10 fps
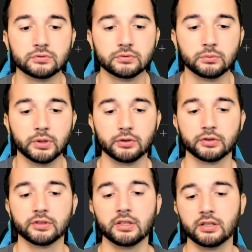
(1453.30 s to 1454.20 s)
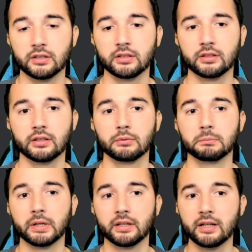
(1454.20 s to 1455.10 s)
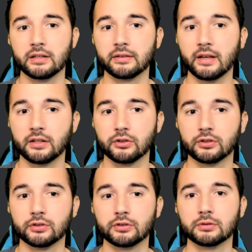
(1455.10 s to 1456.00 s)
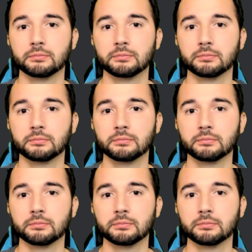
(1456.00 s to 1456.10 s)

When you start it, it might take a second or two,